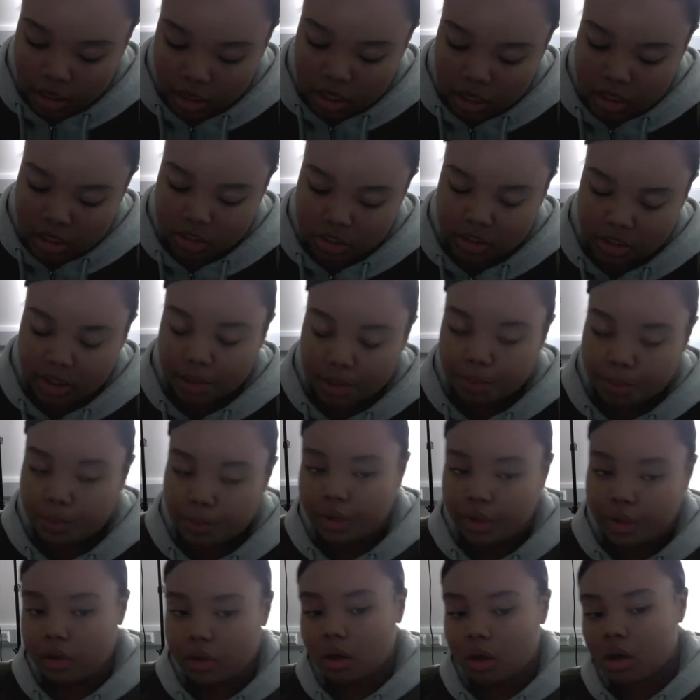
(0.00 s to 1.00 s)
So then
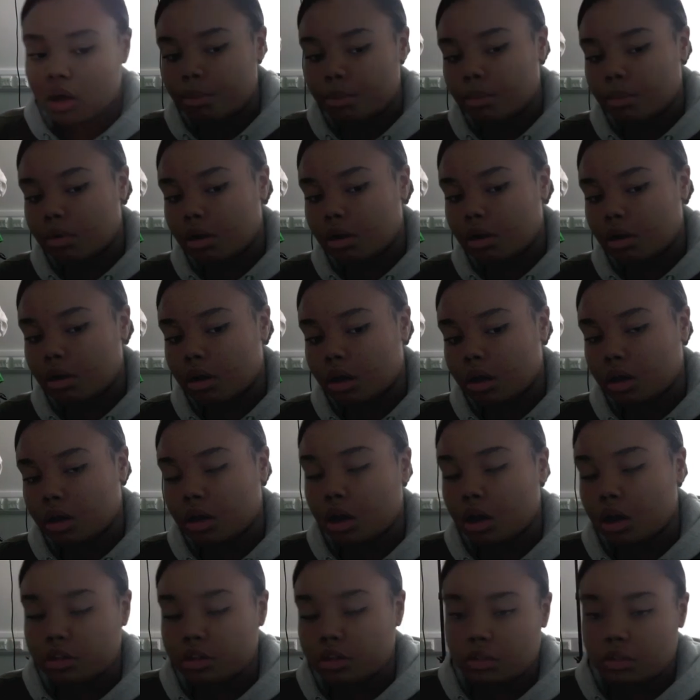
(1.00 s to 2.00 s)
we are
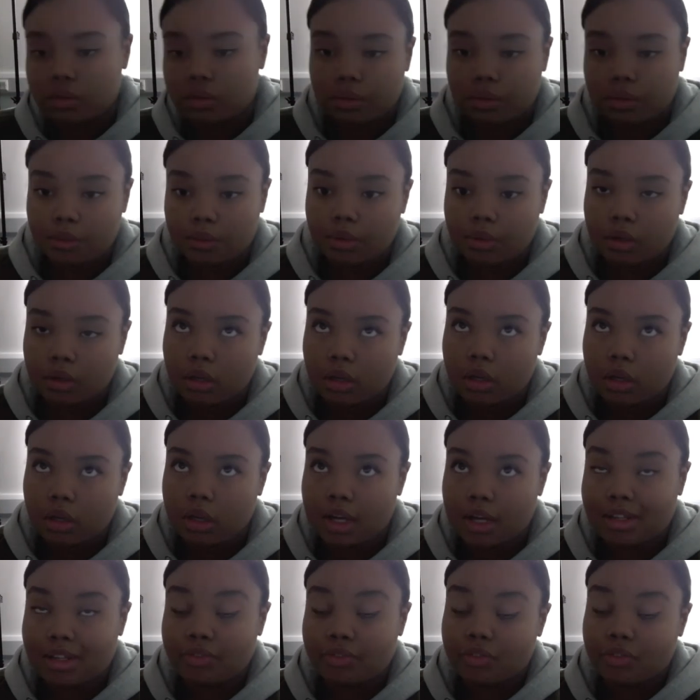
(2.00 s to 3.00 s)
cut to
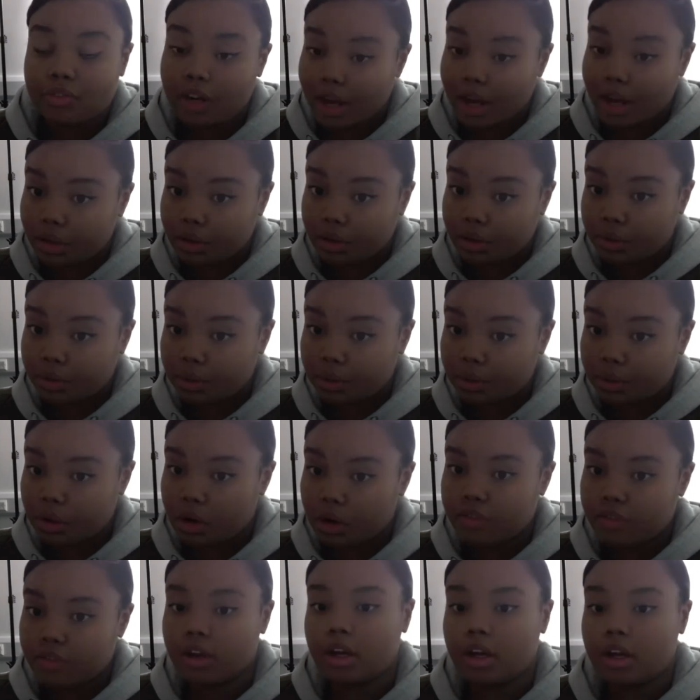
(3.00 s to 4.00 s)
a different angle
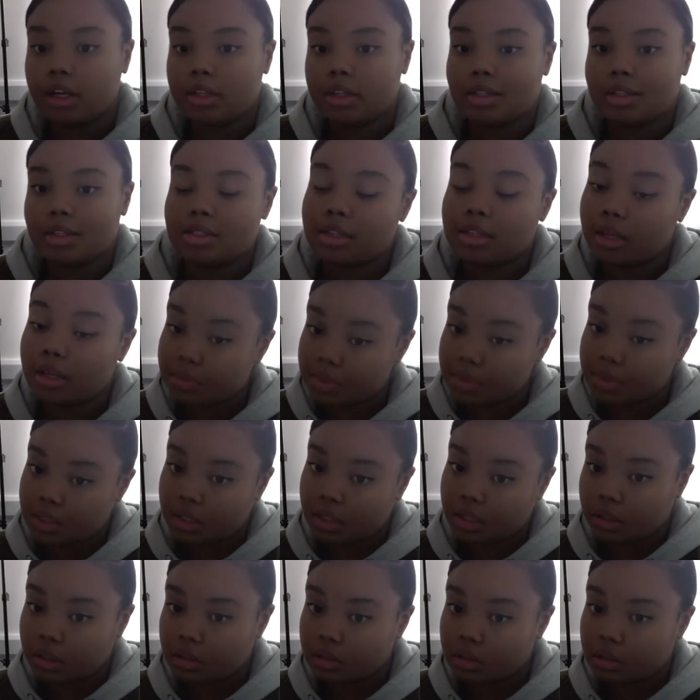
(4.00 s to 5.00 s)
of her in the same
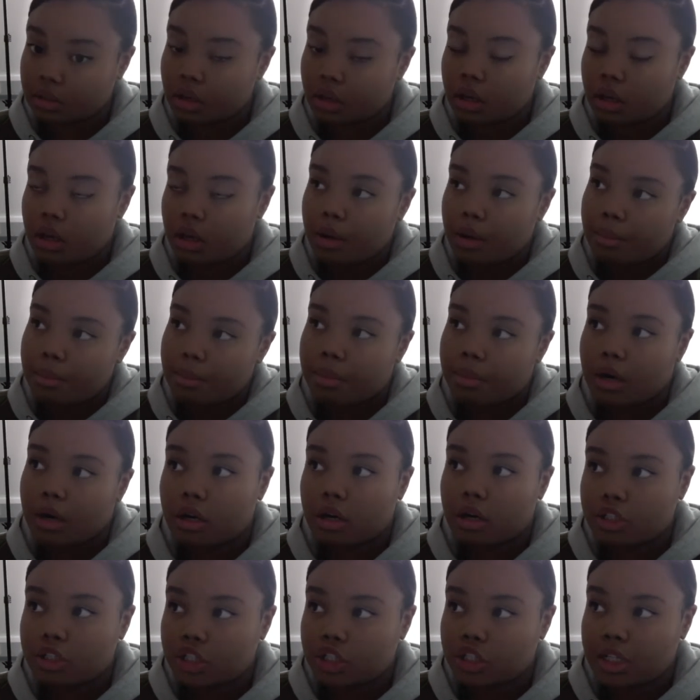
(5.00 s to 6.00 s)
scene,
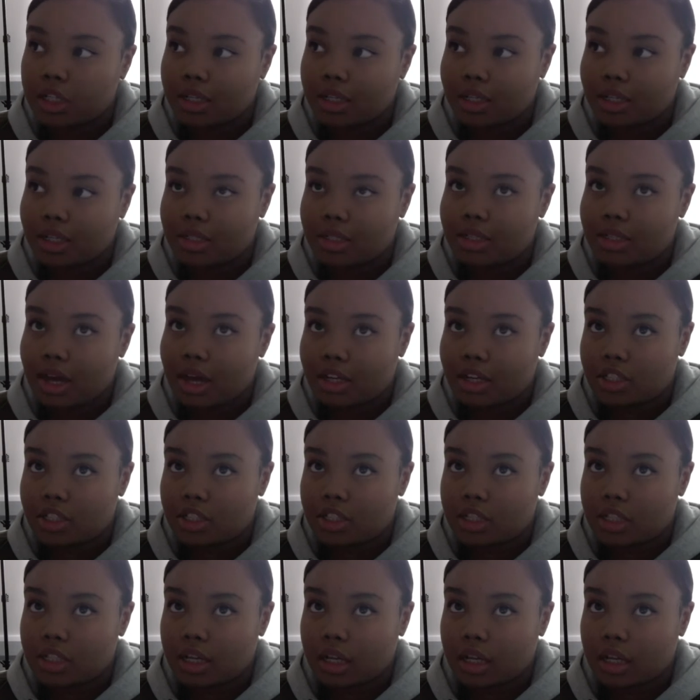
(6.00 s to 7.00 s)
but she is
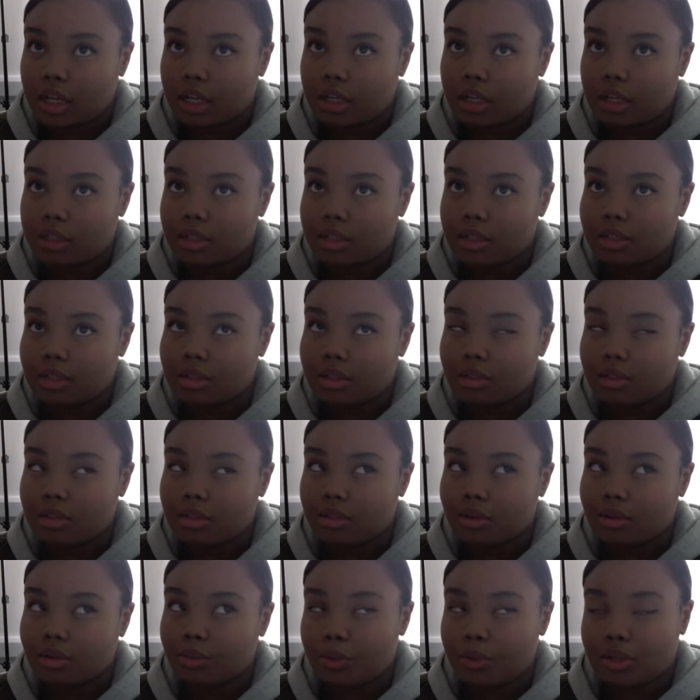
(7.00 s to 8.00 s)
actually
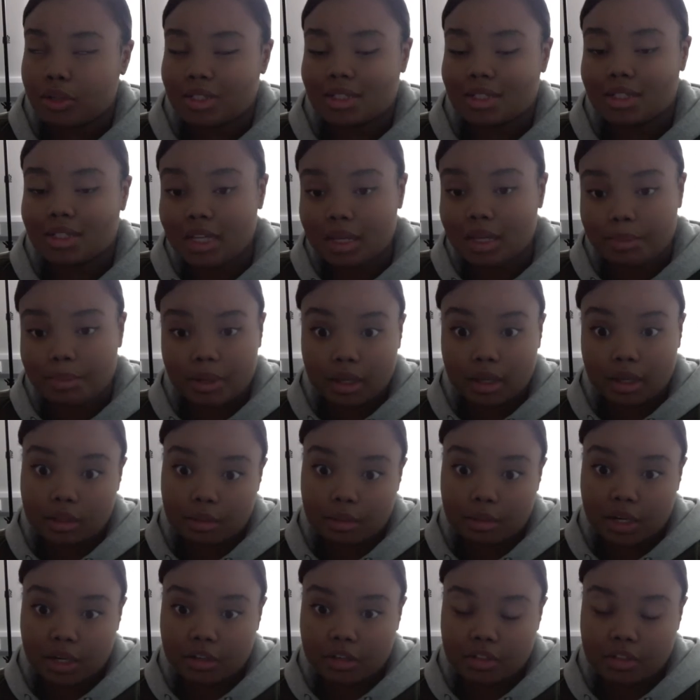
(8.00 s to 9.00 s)
almost sleeping in the
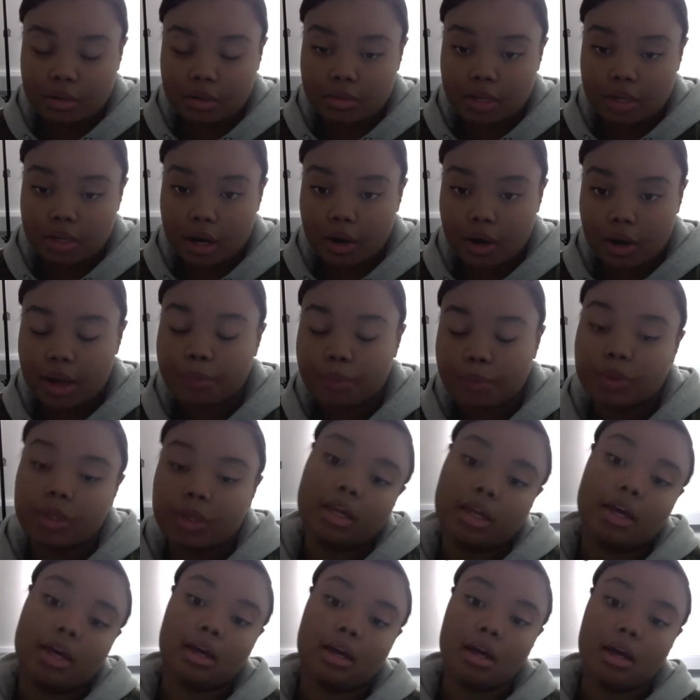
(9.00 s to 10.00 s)
bathtub now, and we
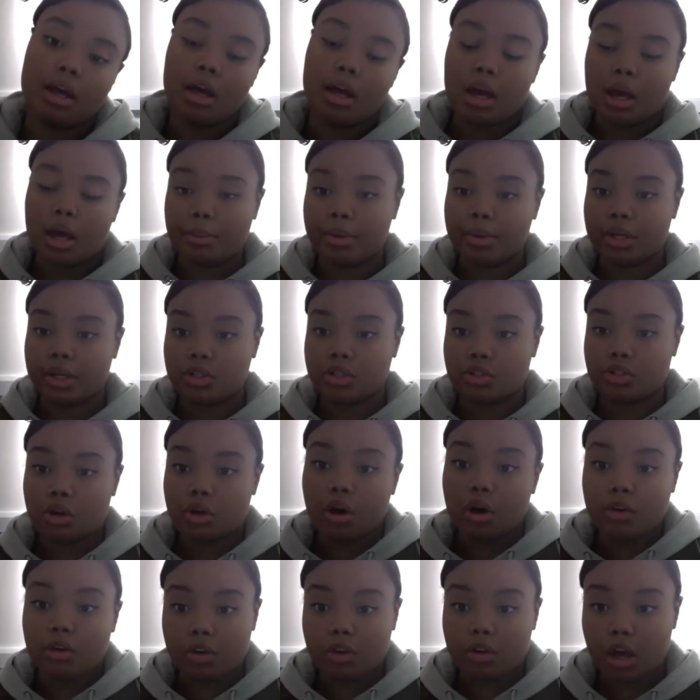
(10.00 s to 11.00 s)
get a picture
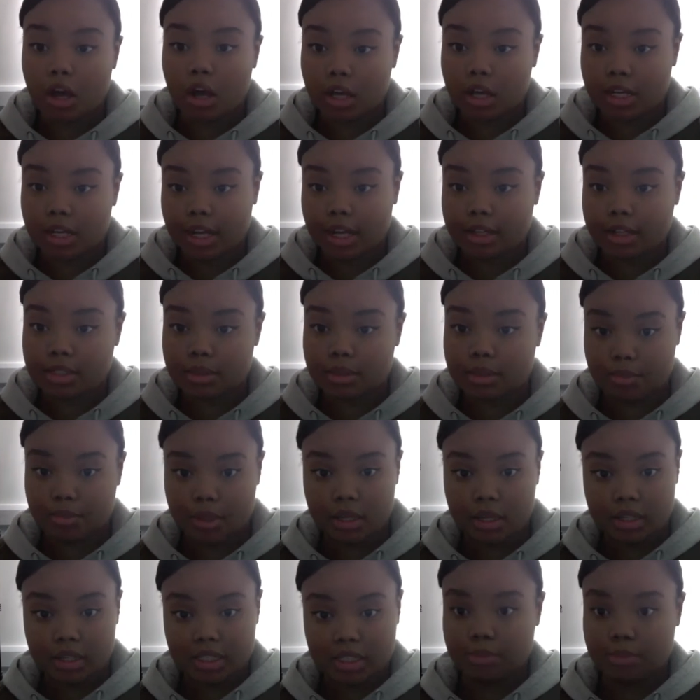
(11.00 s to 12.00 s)
of her legs
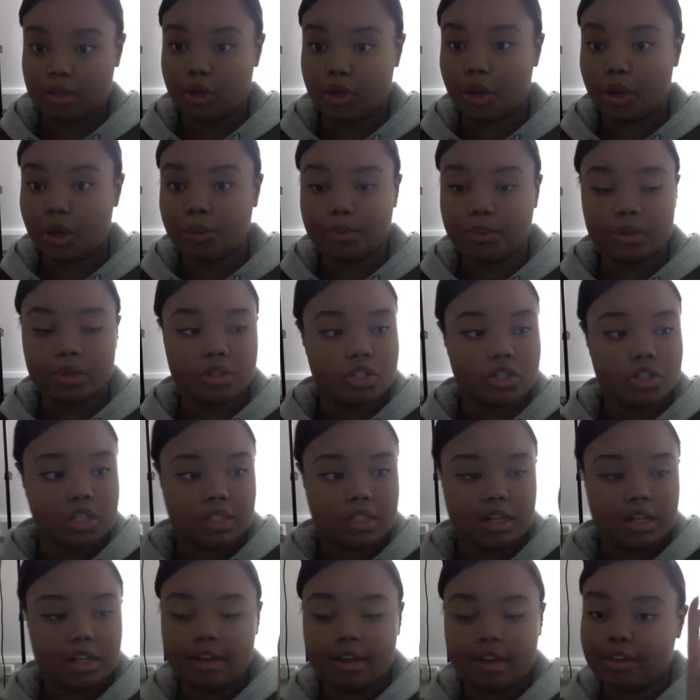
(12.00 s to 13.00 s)
being split open just
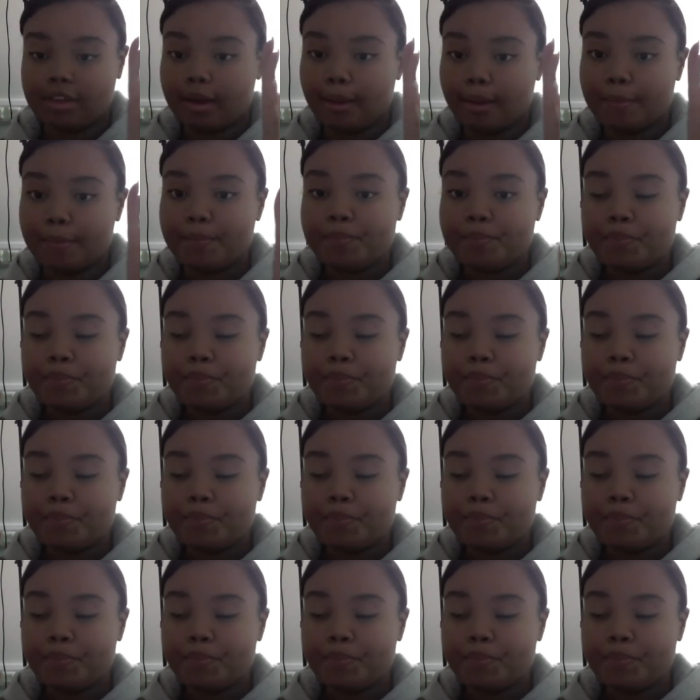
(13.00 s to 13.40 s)
like that.